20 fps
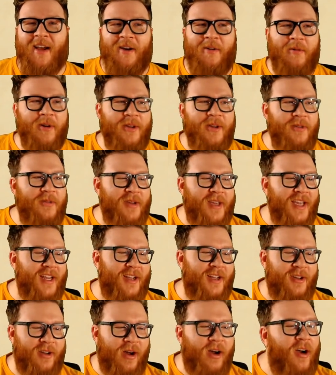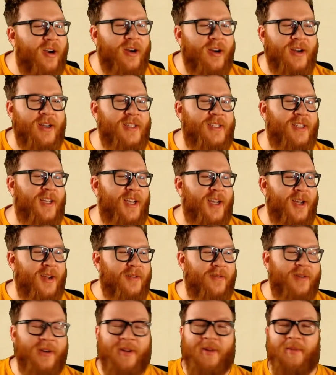where you get cards
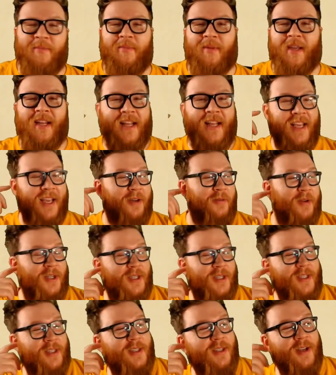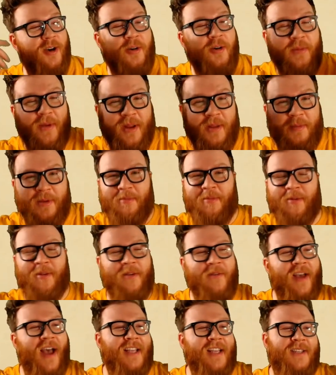for completing it, which so many people
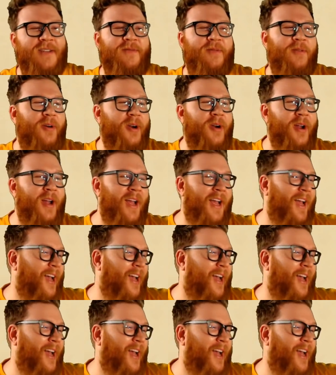have asked for